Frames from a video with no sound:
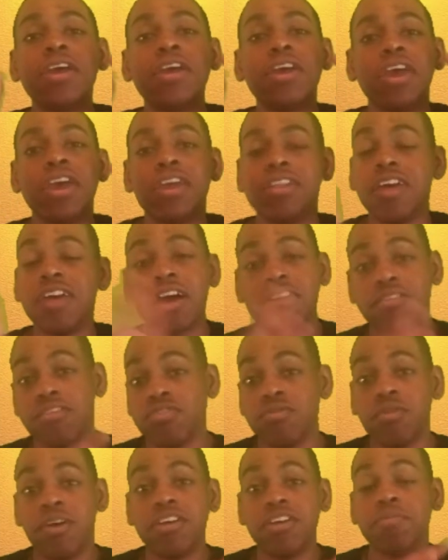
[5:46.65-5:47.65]
in Doctor
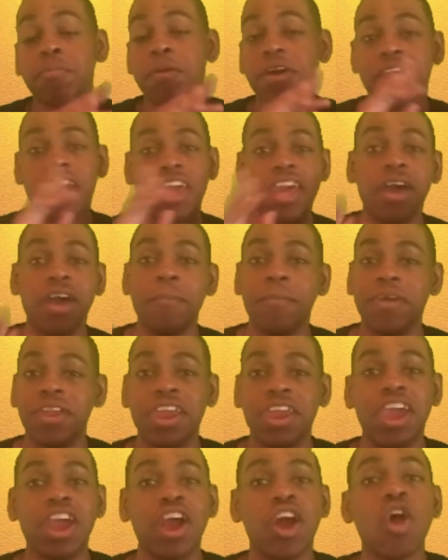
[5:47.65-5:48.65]
Strange, but him in
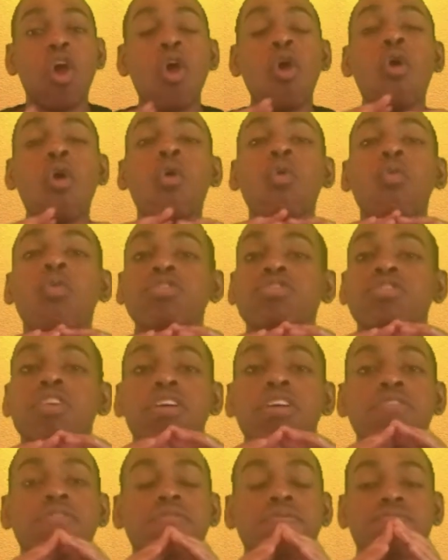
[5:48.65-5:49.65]
here was
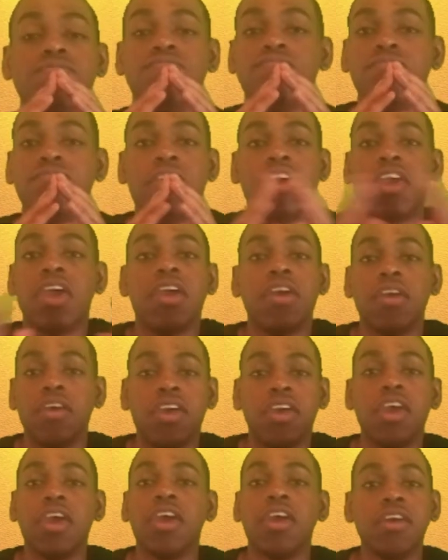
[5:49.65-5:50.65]
just
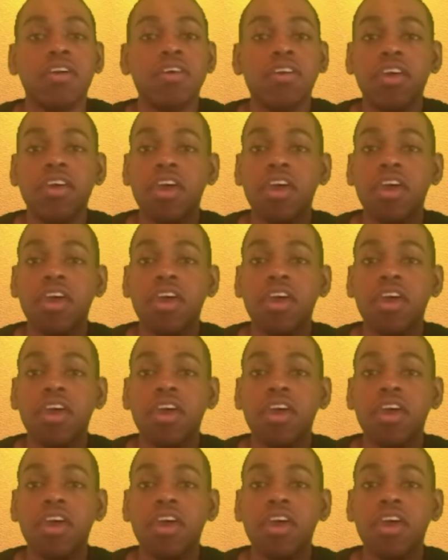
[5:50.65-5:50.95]
it.